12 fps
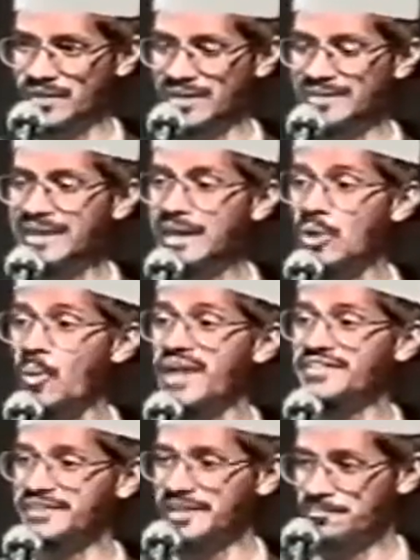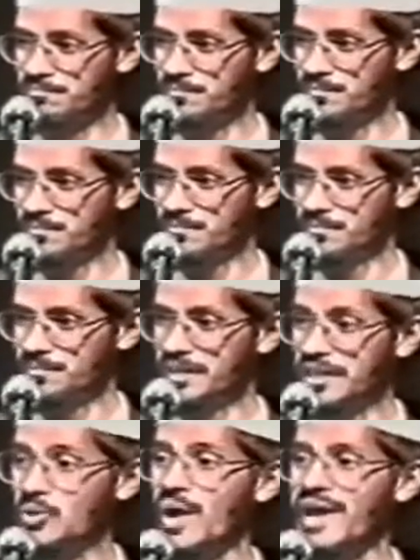they require sleep. They
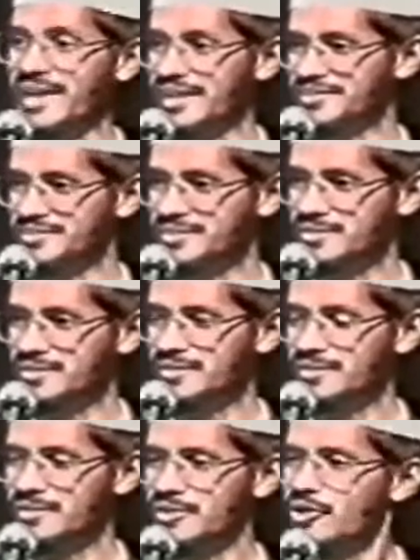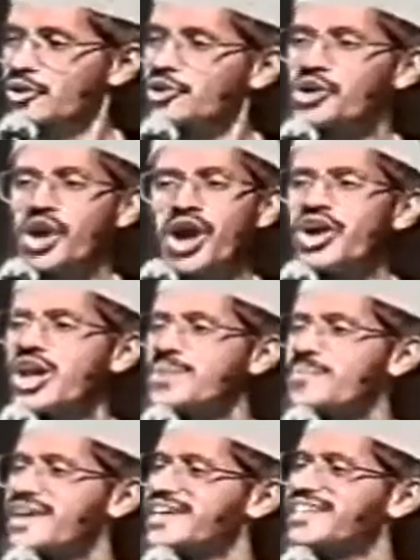require rest. God
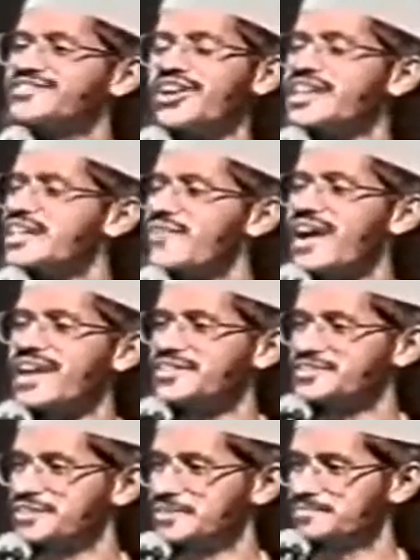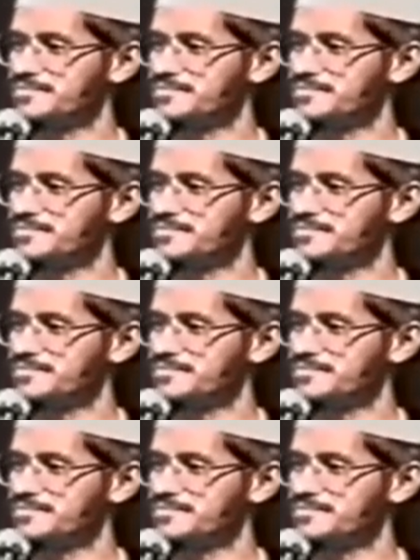Almighty does not require rest.